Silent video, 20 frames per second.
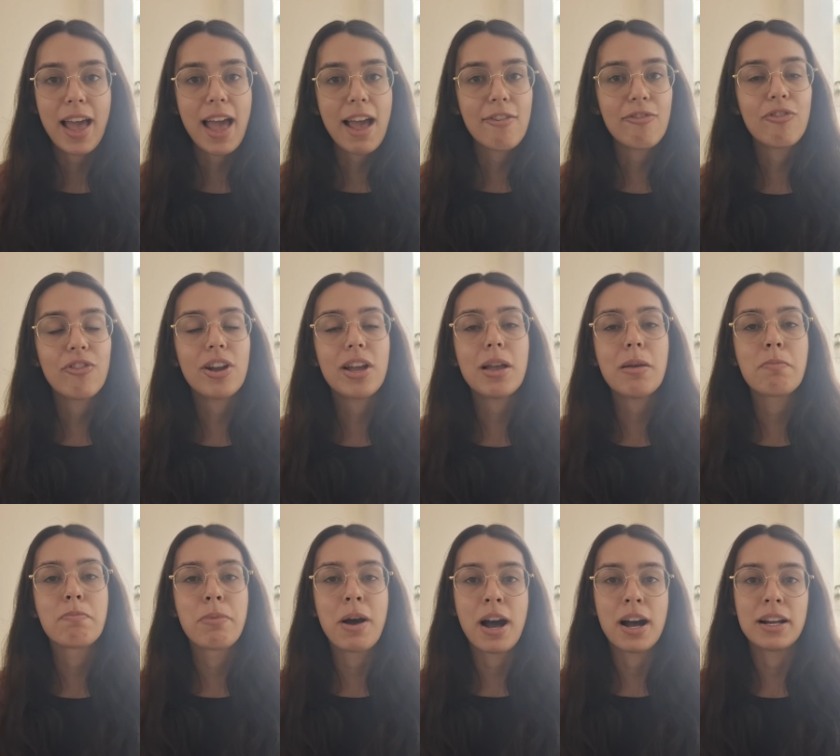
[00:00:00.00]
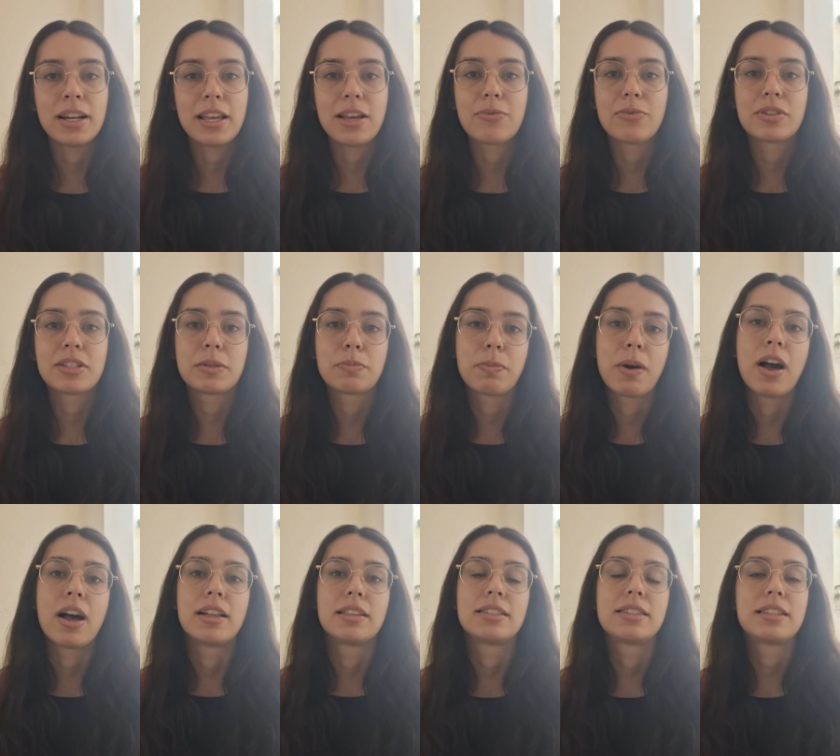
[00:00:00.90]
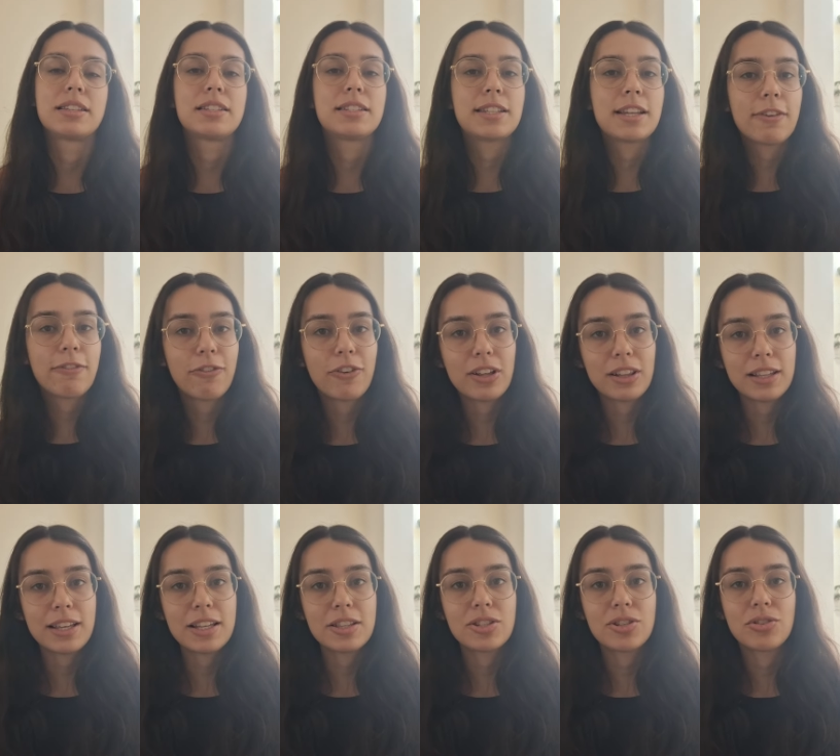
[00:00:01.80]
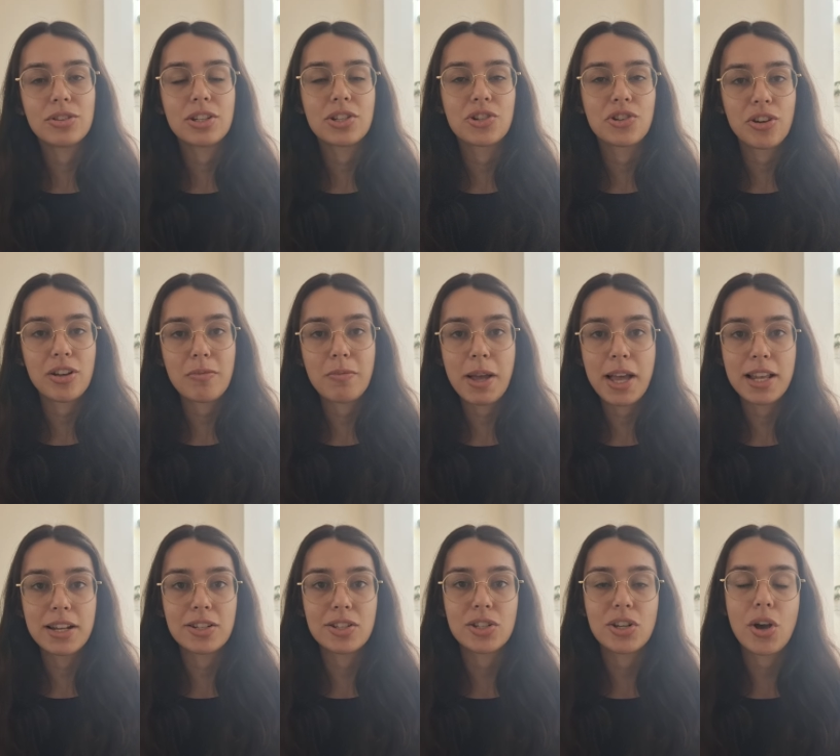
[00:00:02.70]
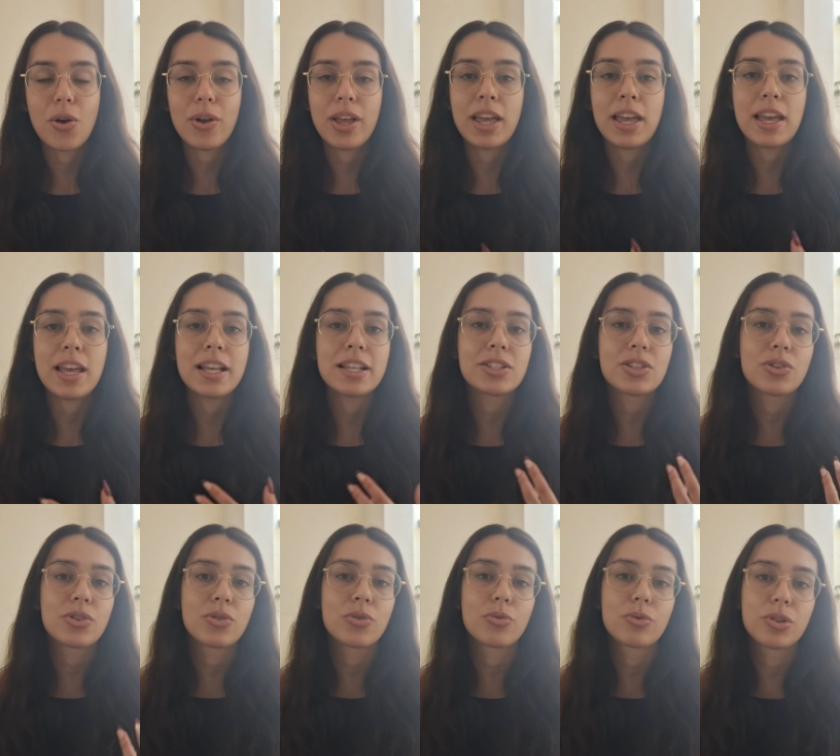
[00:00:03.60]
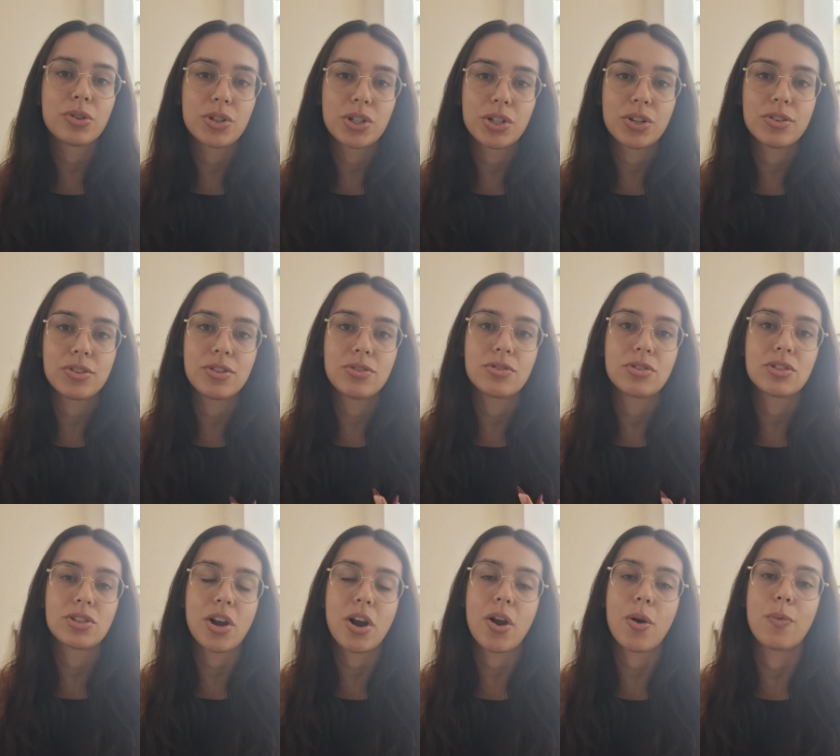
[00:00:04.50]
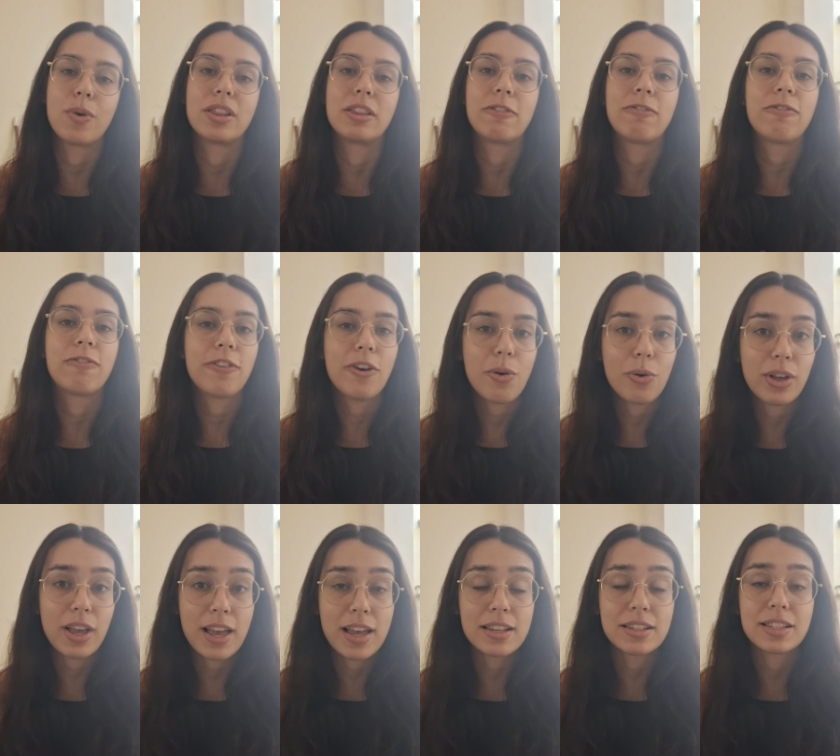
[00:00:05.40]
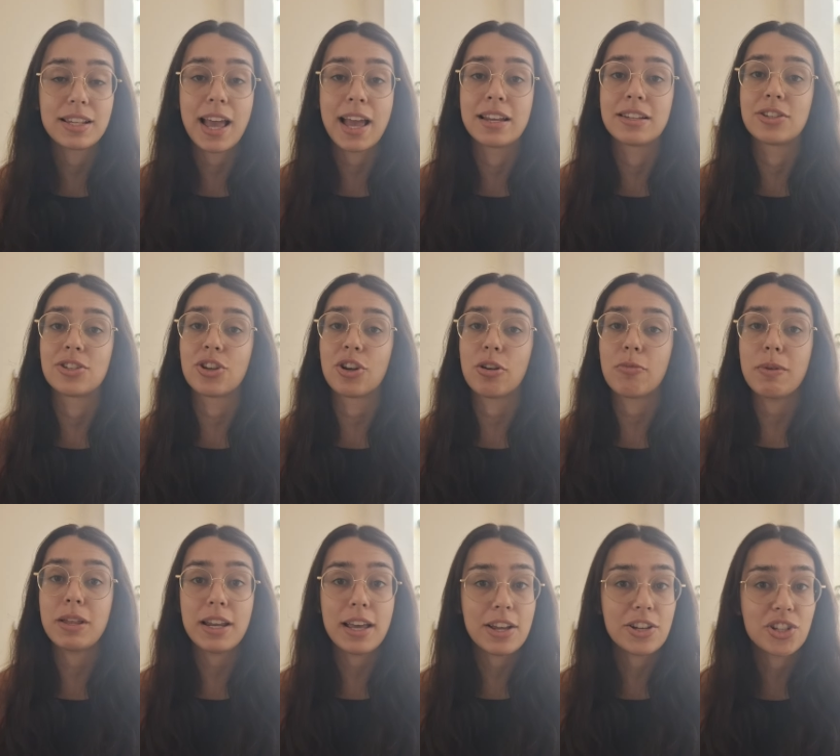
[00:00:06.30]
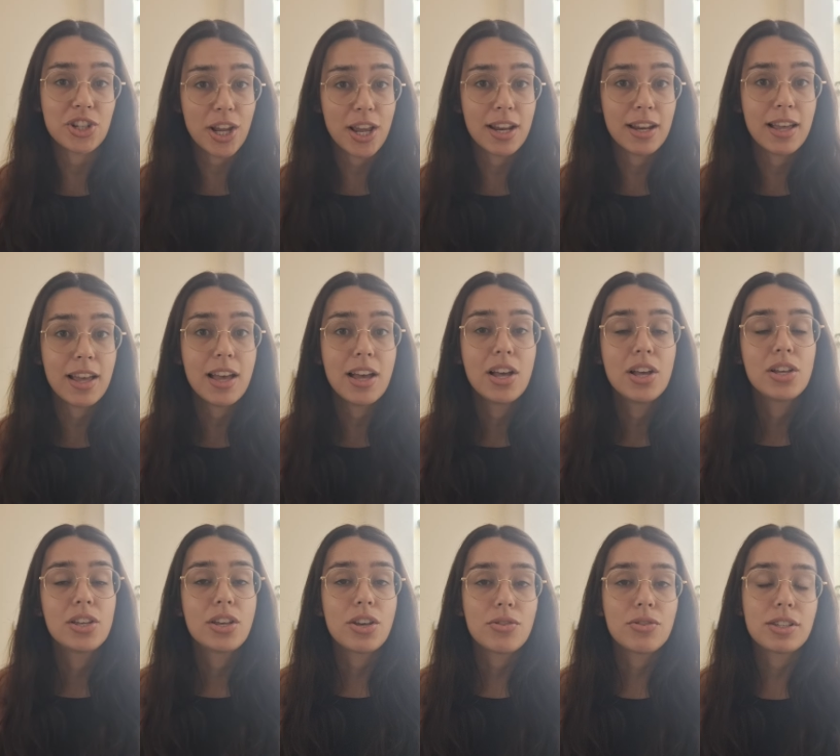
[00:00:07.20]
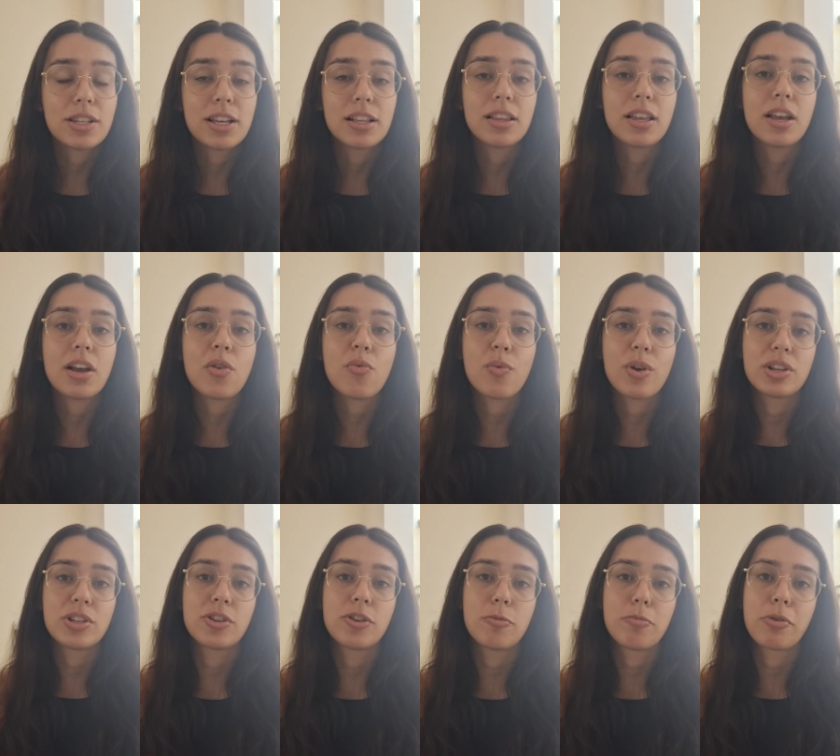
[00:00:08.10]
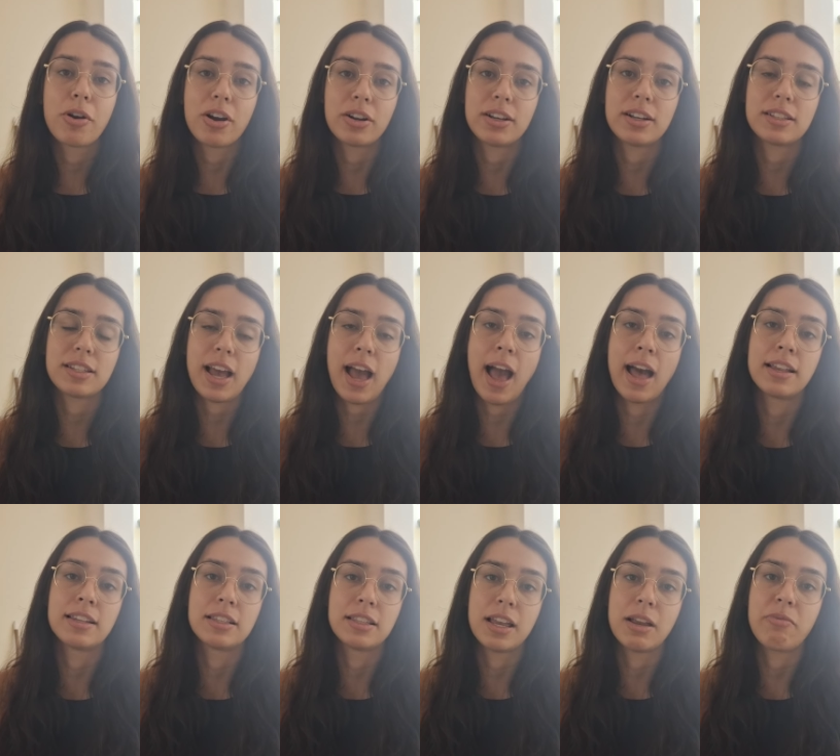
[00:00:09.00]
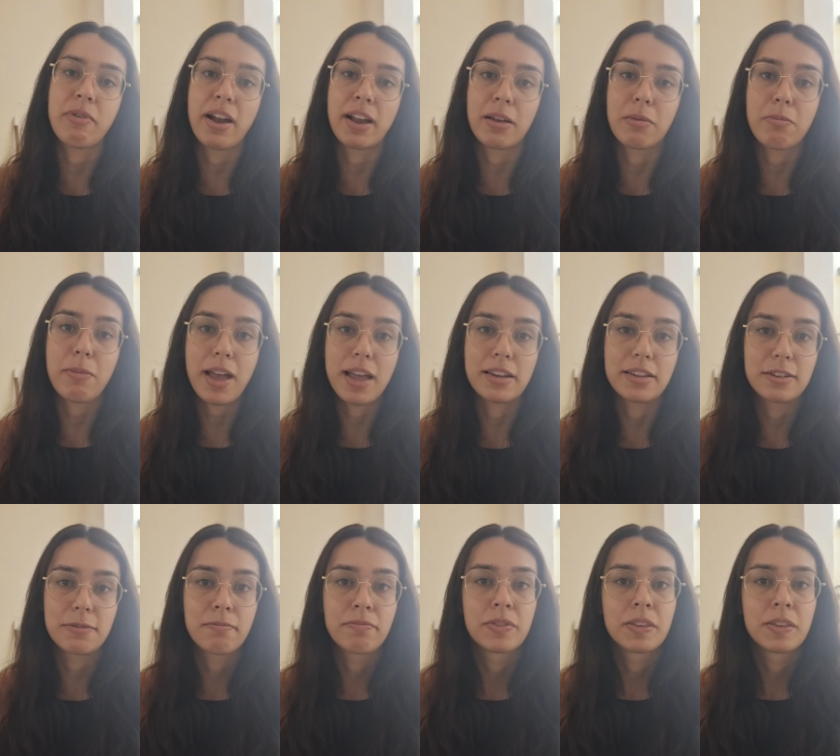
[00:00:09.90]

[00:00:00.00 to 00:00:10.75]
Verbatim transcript: Every body responds differently to the treatment, so it is crucial to start with focus and determination using the original product as they recommend.